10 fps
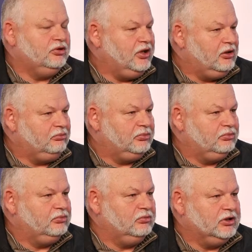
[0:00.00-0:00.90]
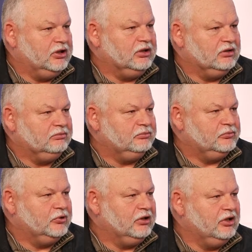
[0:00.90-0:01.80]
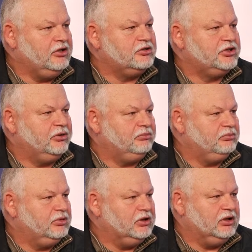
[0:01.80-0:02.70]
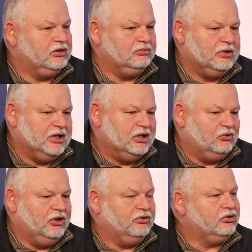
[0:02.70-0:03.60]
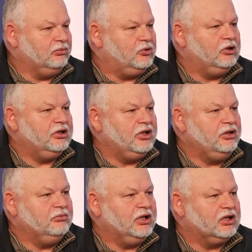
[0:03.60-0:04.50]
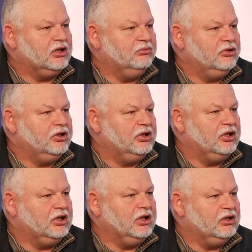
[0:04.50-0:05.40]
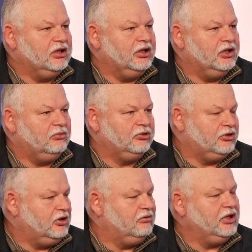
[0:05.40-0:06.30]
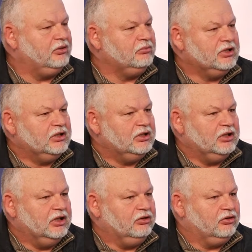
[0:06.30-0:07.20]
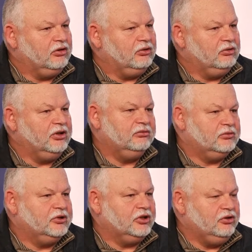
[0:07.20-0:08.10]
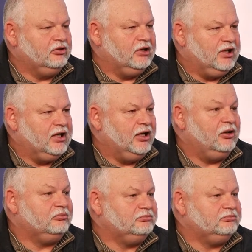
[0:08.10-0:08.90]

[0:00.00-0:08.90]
help with leadership We have a support team that comes in and helps serve them, and so we could use a lot of help.